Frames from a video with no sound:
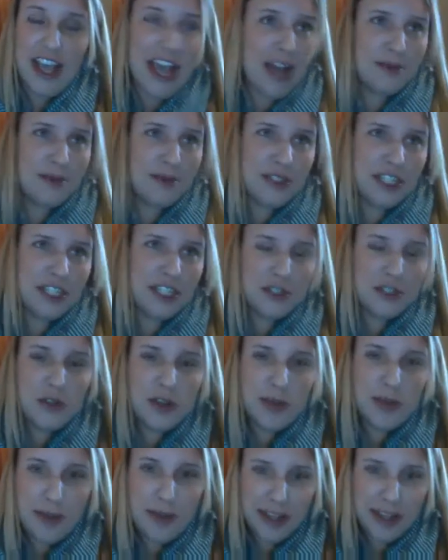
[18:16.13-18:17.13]
absolutely
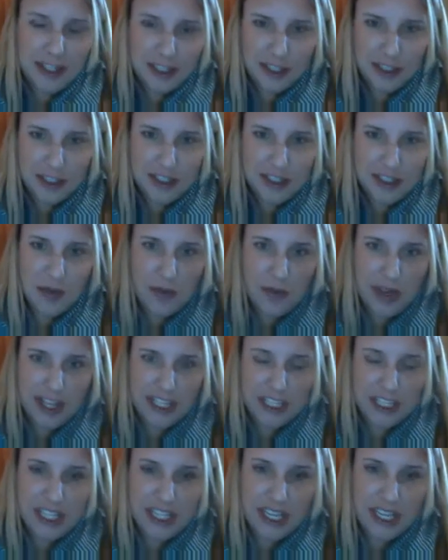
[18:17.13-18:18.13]
adore my manager so
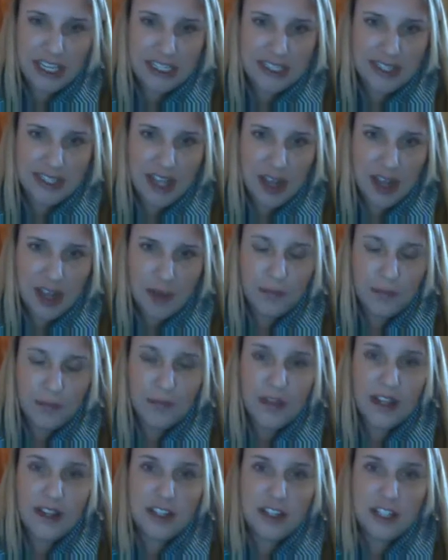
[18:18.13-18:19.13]
much is
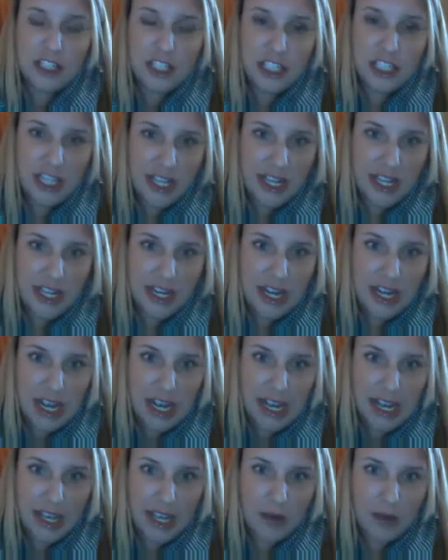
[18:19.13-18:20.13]
she and
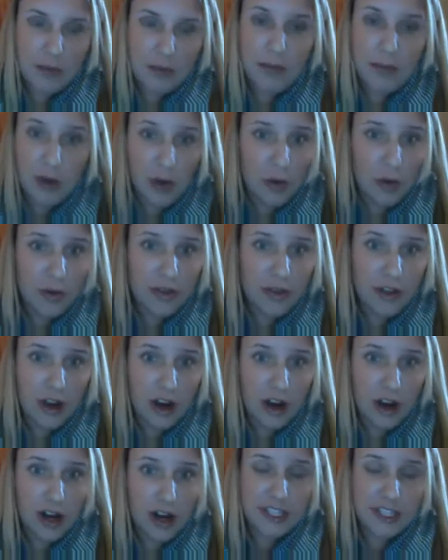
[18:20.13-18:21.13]
I both
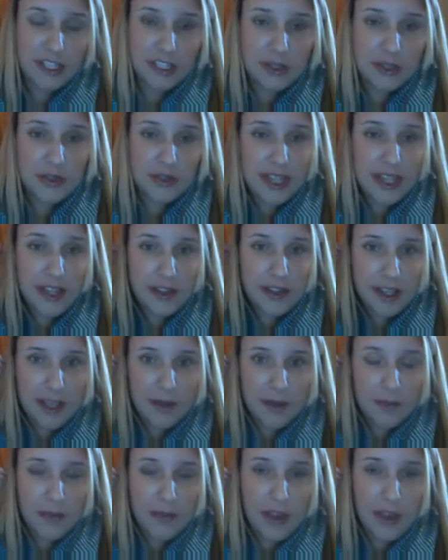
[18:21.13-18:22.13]
are into
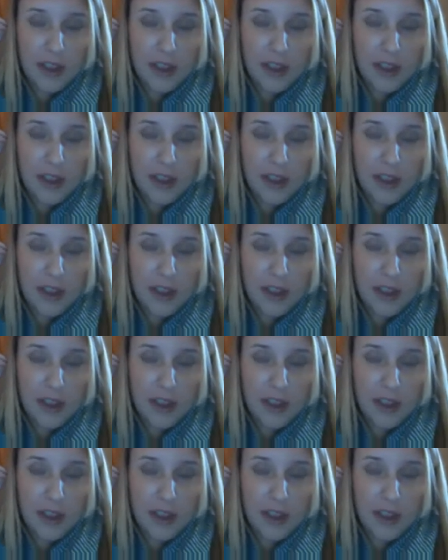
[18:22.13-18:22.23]
sailing,